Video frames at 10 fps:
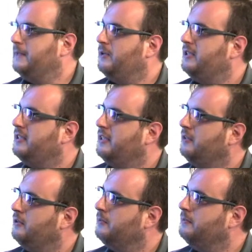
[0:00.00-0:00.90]
There is
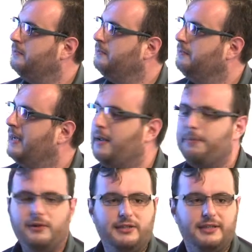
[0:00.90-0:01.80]
still mega
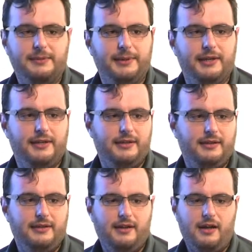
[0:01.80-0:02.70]
projects
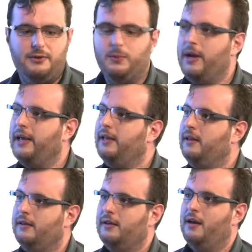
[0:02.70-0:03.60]
being
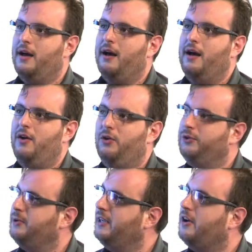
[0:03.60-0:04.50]
underway,
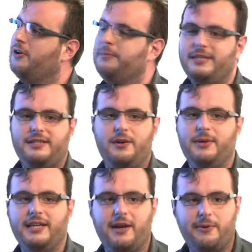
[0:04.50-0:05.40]
although the economy is
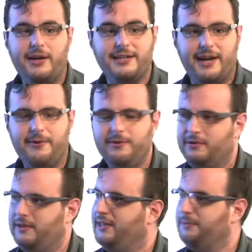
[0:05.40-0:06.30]
slowing down right now
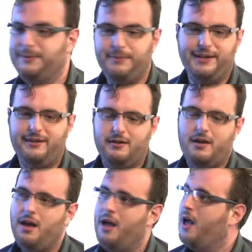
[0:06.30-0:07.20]
as we speak.
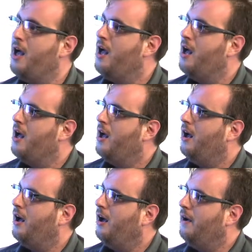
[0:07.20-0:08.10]

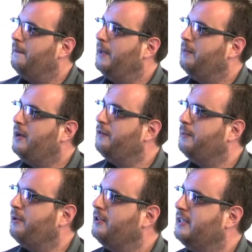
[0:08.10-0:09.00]
And one of the
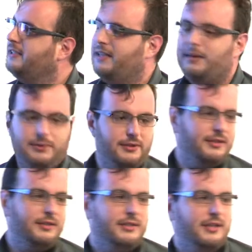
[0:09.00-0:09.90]
projects that
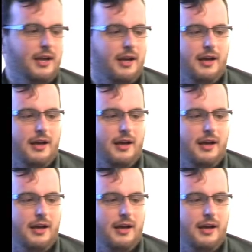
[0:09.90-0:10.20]
was